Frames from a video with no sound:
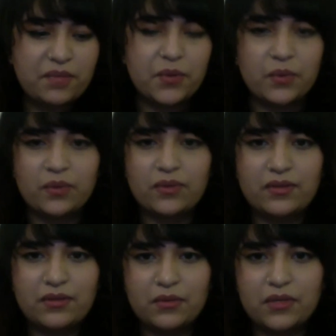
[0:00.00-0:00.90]
both
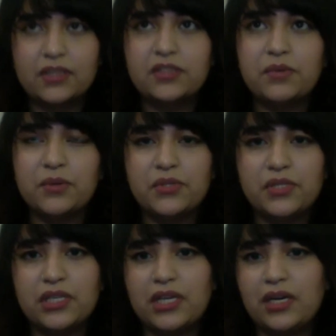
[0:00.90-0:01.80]
were exposed to
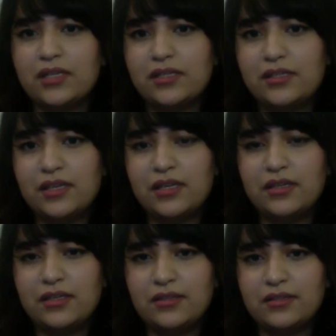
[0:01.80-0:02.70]
glass in
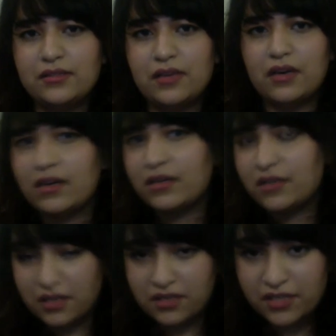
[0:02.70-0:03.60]
our
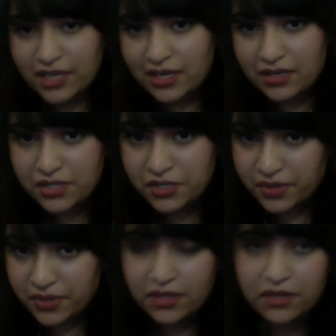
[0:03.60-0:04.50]

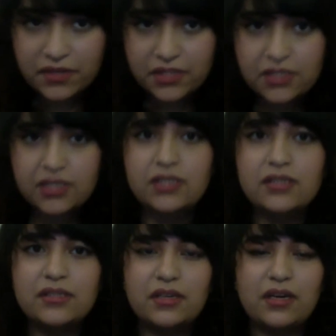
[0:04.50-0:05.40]
undergraduate
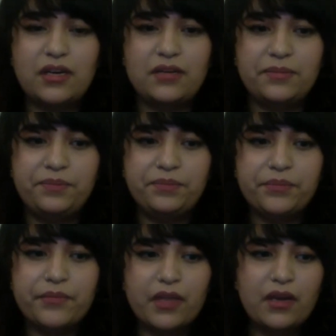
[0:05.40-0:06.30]
universities. Um,
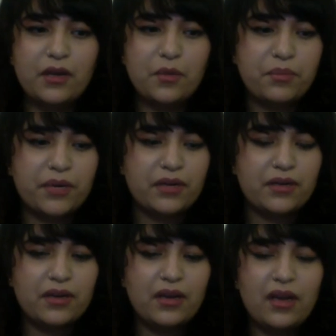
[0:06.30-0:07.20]
but
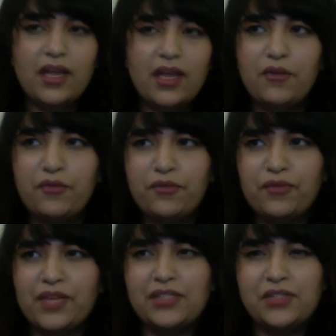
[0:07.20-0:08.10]
if
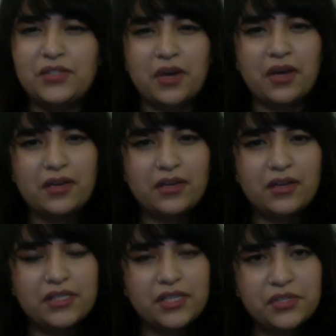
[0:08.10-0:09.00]
that's not your
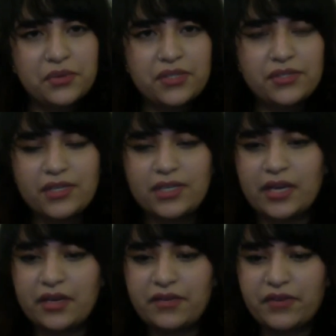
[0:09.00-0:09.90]
situation, it
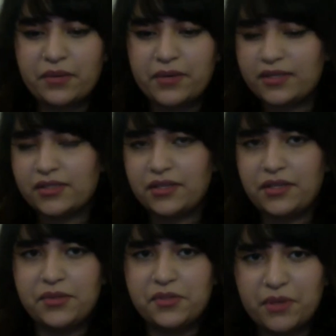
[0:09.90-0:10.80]
kind of requires a
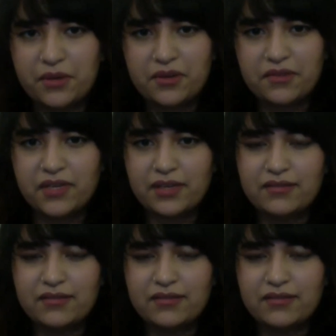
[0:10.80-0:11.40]
huge amount of like